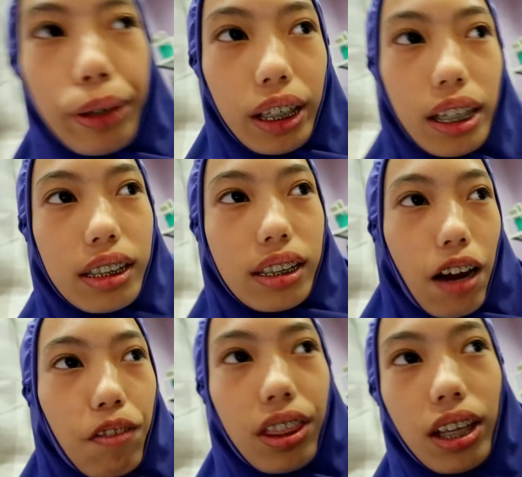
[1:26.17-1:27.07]
pretty because
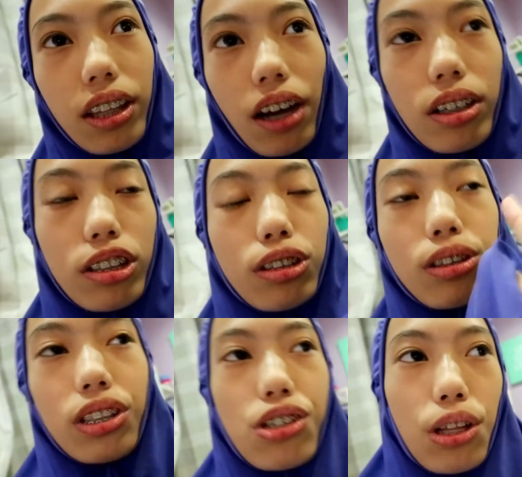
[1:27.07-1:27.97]
everything there
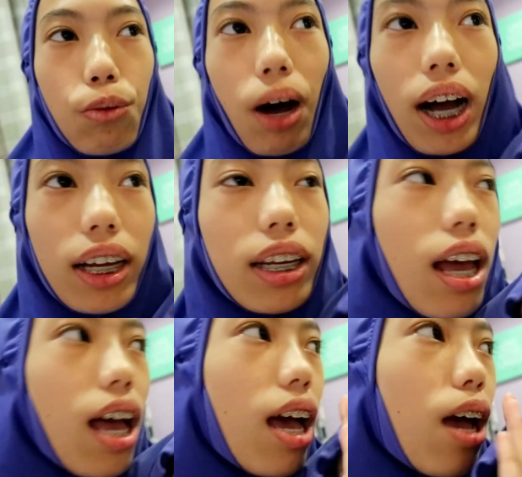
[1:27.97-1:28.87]
is literally white.
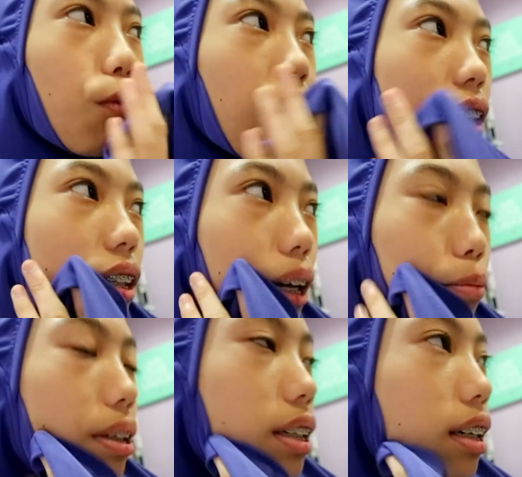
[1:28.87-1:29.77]
And we can take
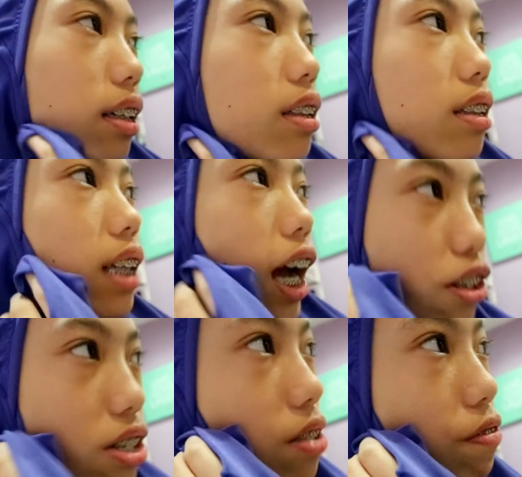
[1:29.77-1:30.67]
a picture because
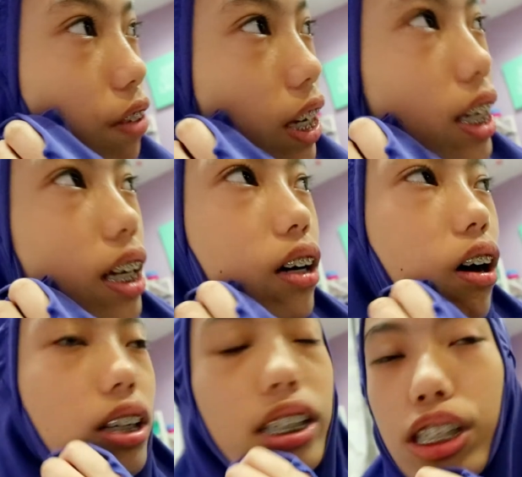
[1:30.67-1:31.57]
qashy's fit
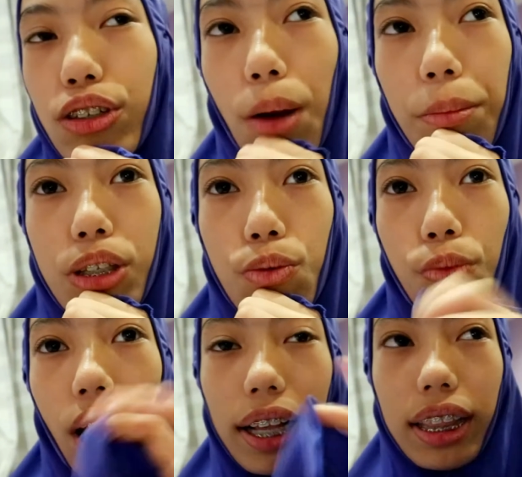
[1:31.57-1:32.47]
on Instagram is
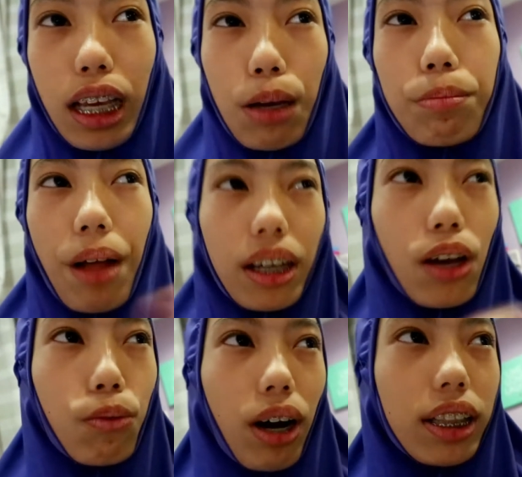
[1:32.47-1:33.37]
white team, black
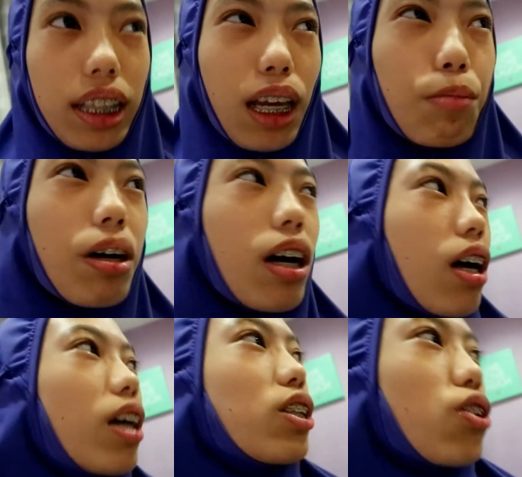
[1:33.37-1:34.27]
and white team.
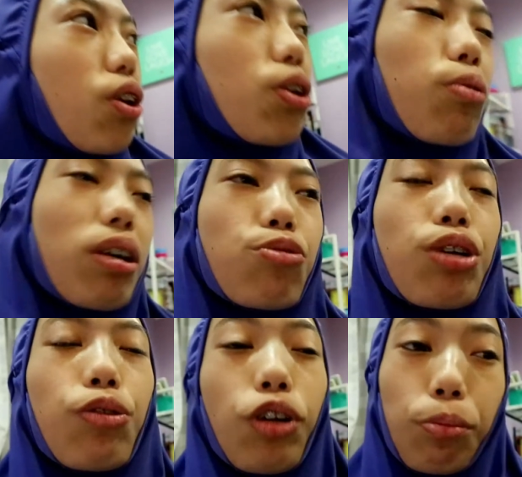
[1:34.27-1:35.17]
So that's why it's
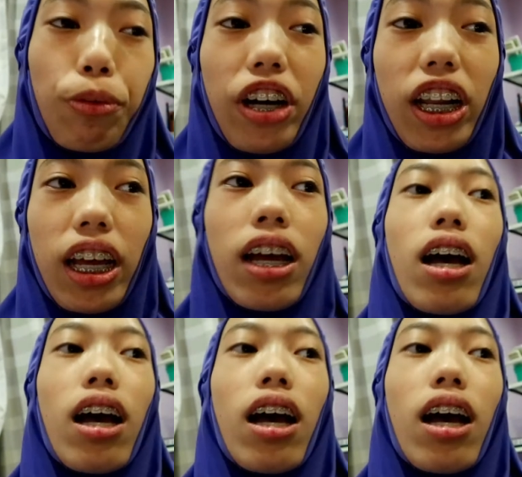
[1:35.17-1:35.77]
really pretty.